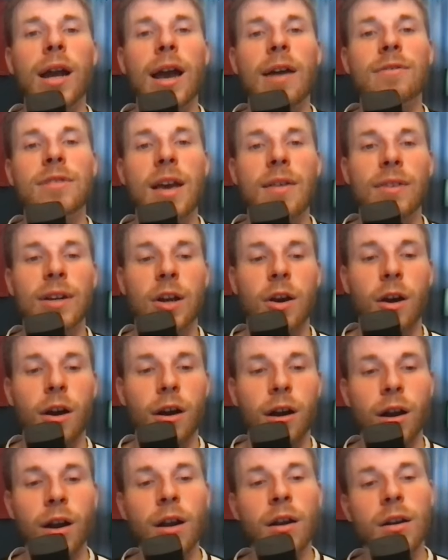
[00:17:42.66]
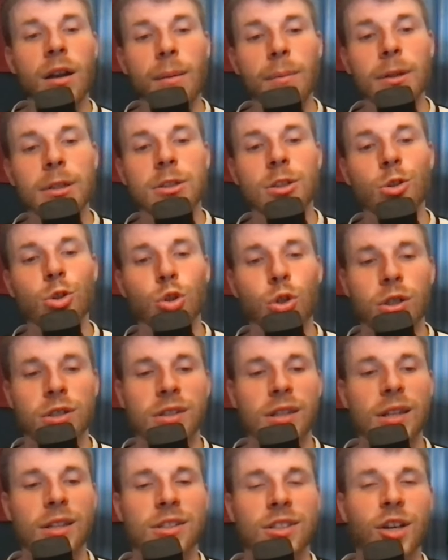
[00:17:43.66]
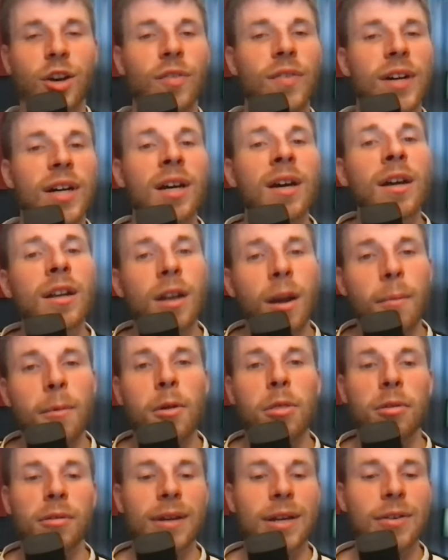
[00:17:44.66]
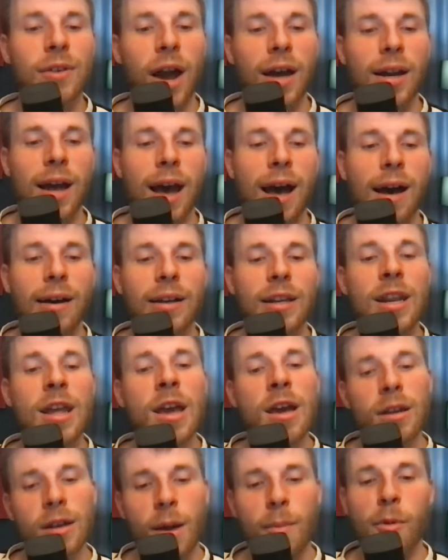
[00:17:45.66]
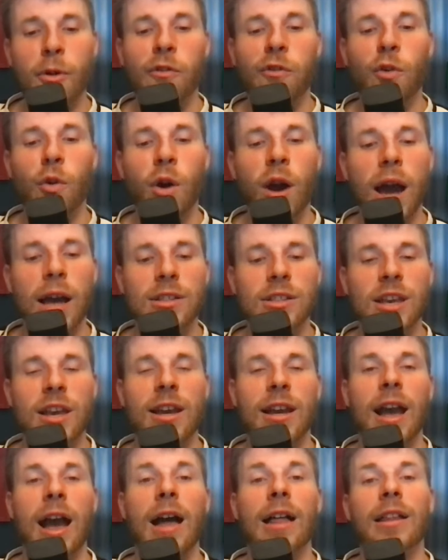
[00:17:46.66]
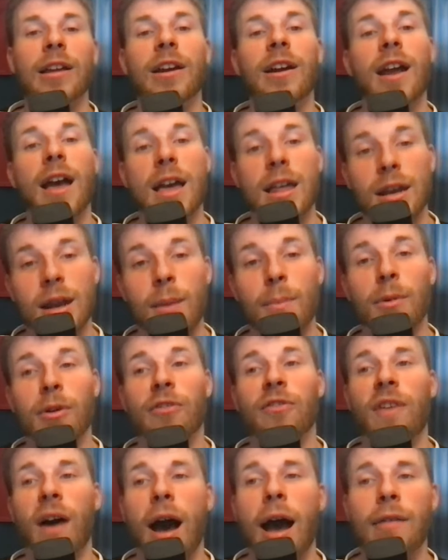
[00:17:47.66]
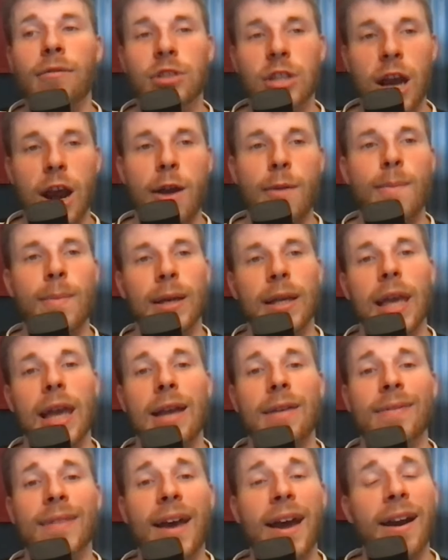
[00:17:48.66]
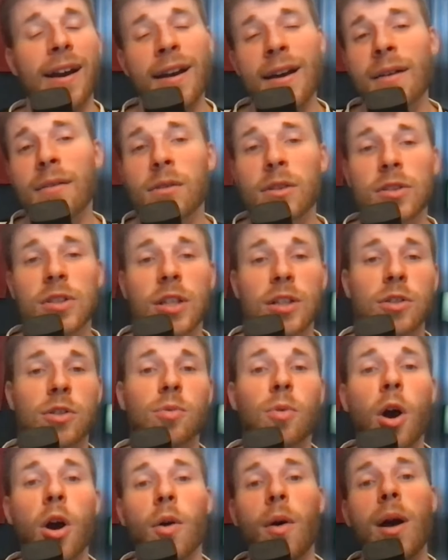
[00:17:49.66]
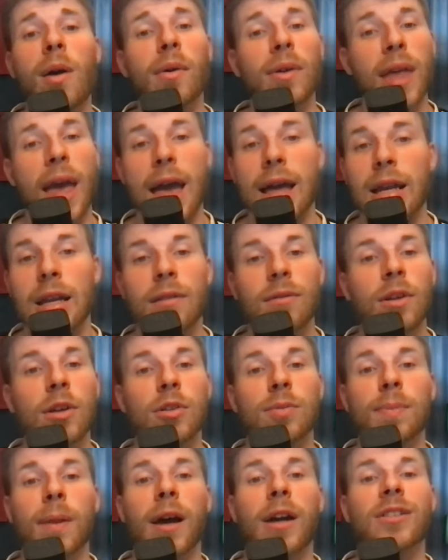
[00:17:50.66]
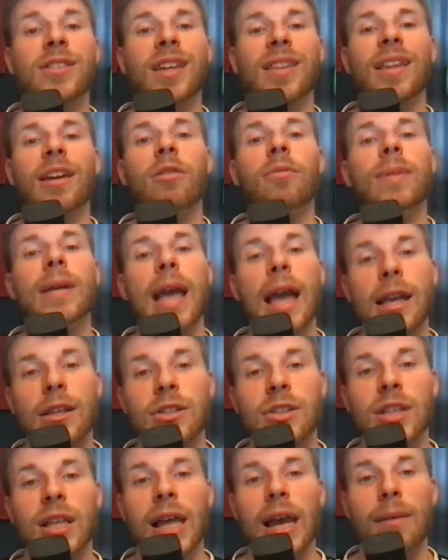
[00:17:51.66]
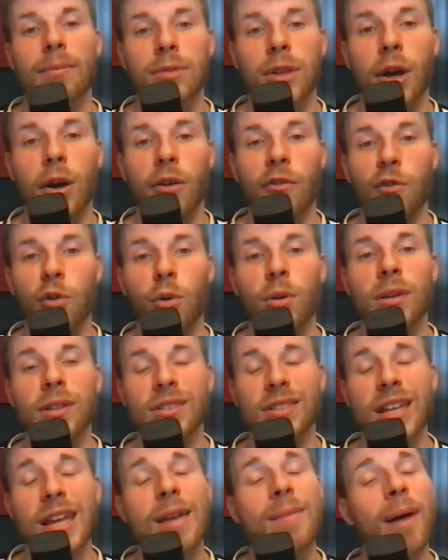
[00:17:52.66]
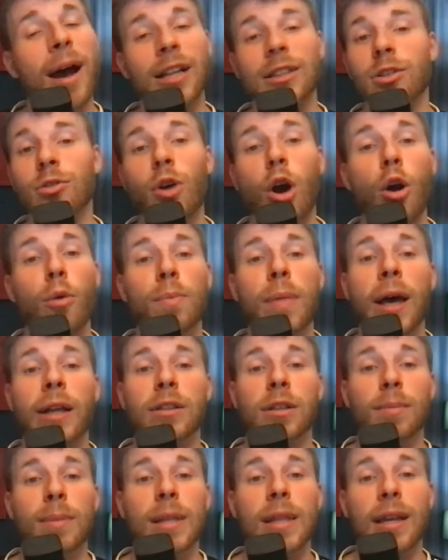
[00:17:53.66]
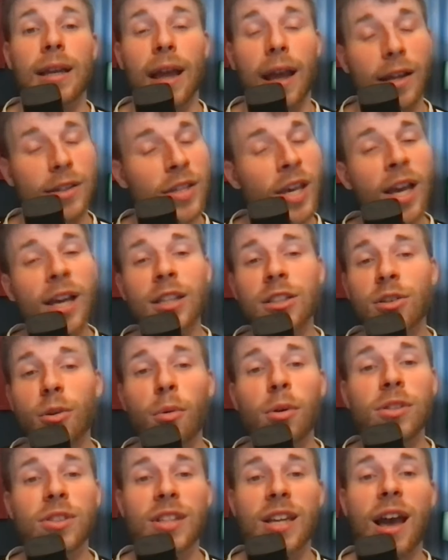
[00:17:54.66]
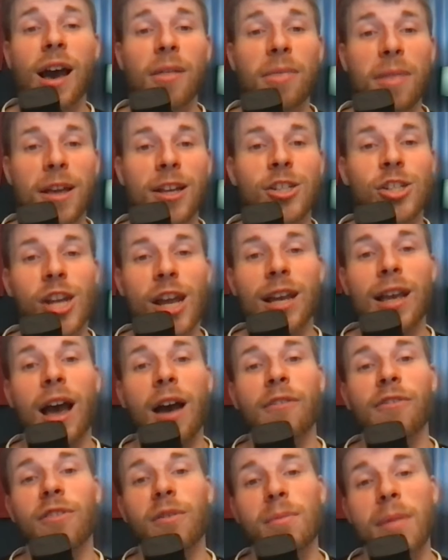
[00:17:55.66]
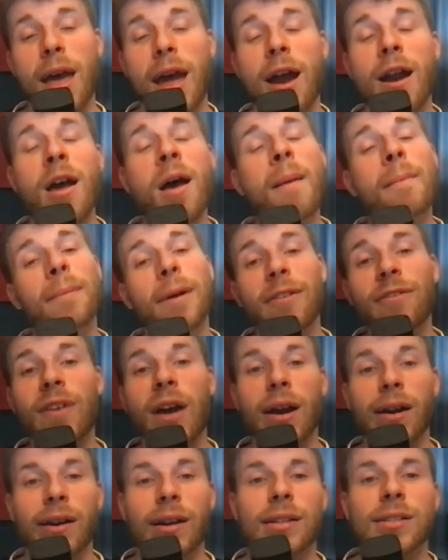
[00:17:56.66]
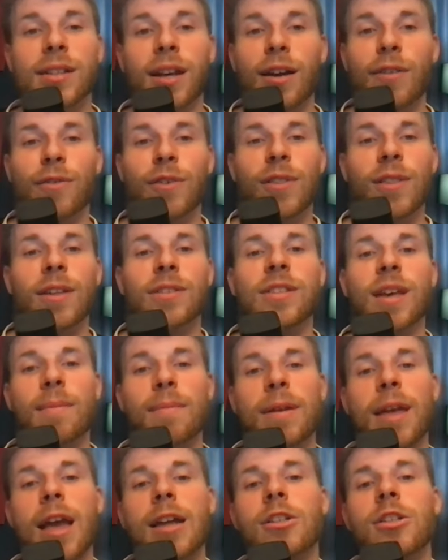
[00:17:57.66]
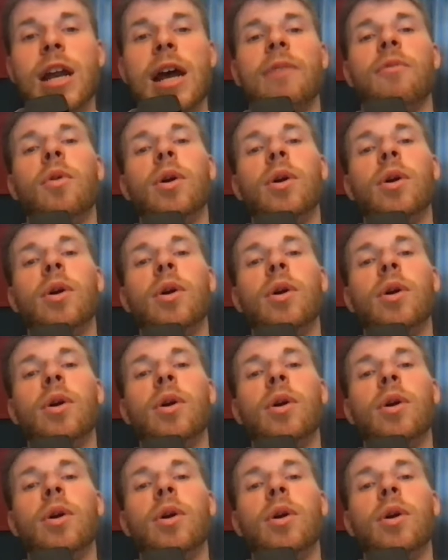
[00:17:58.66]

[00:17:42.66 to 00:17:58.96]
I have Devin Carter. Number two, Tristan Da Silva. Number three, Ron Holland. Number four, Isaiah Collier. And number five, Jared McCain there. The Sixers walk away with any of those players. I think it would be a slam dunk for this team. I do hope that to be the case. So we'll see how things shake out from there. But very excited for this N B A draft.